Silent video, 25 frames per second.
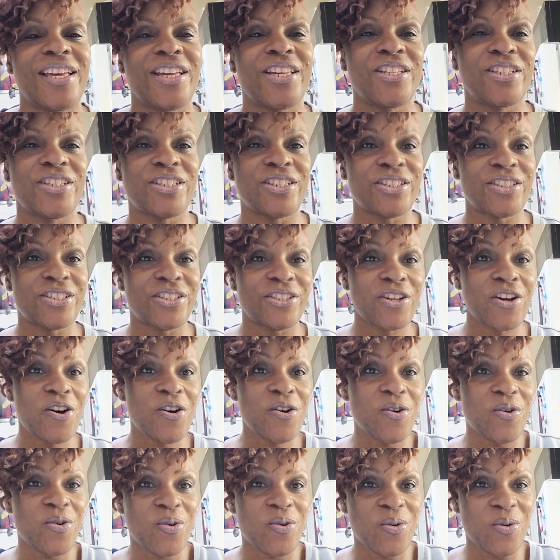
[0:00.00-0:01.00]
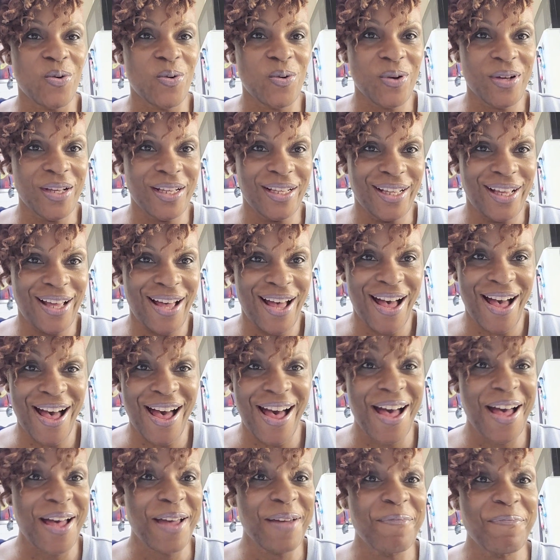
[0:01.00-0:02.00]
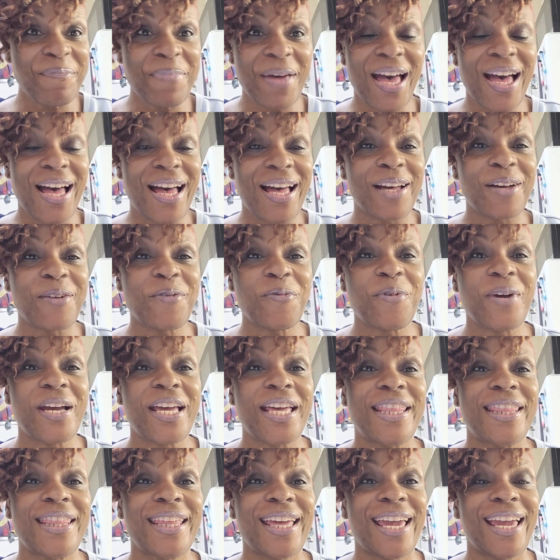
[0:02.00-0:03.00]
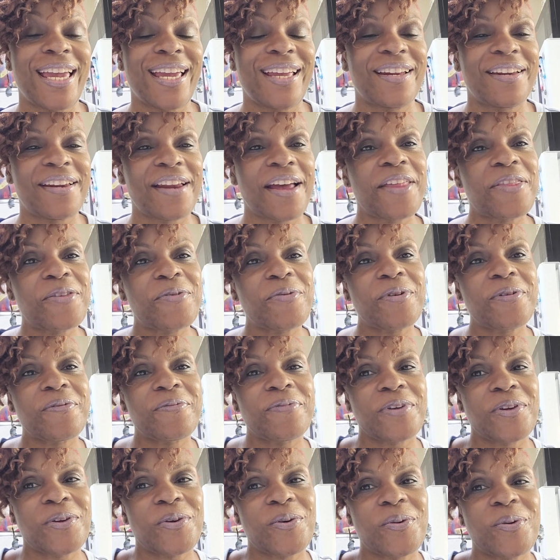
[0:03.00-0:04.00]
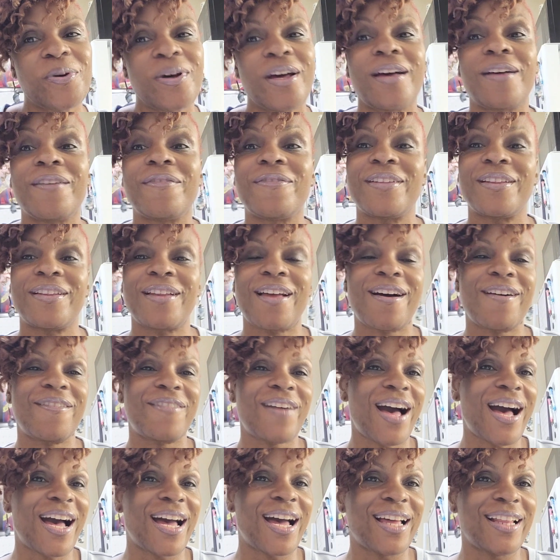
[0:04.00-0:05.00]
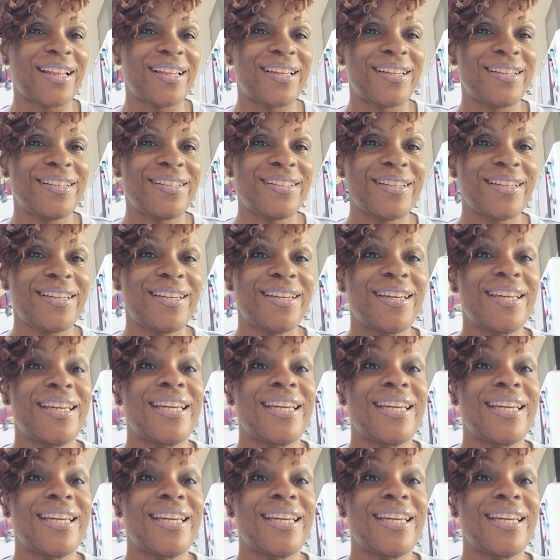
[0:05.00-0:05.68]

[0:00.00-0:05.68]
So, I'm back with another review of Love Island,